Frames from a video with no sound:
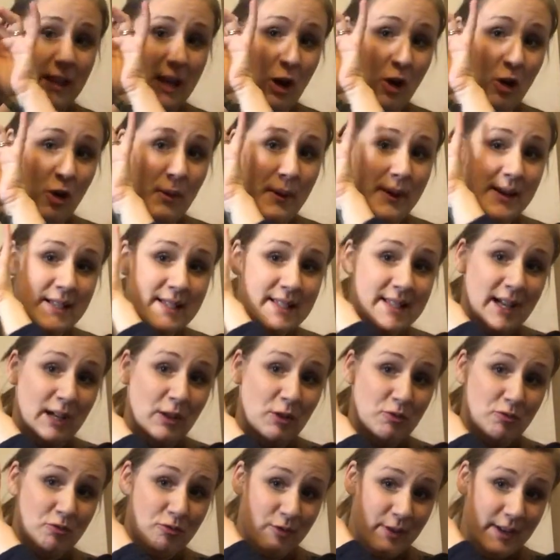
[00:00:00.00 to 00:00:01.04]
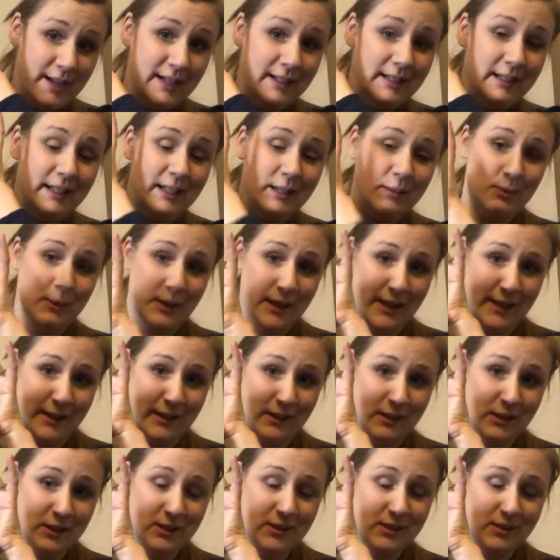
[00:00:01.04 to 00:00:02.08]
They always sell really
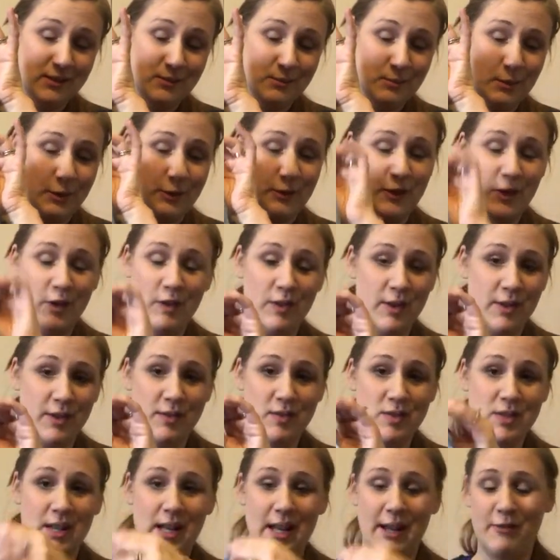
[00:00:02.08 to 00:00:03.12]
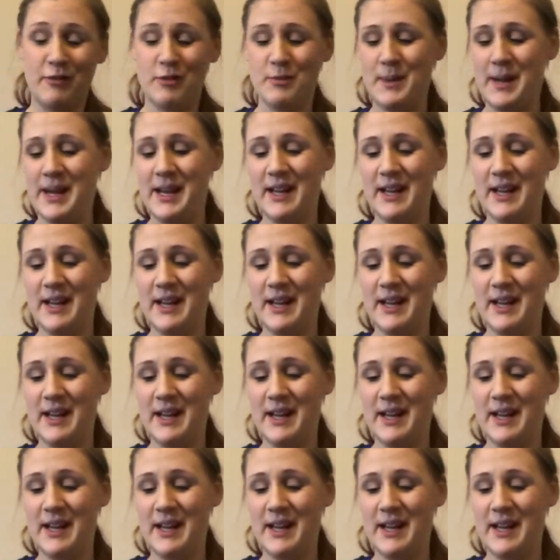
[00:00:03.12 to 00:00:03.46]
well before 4th of July for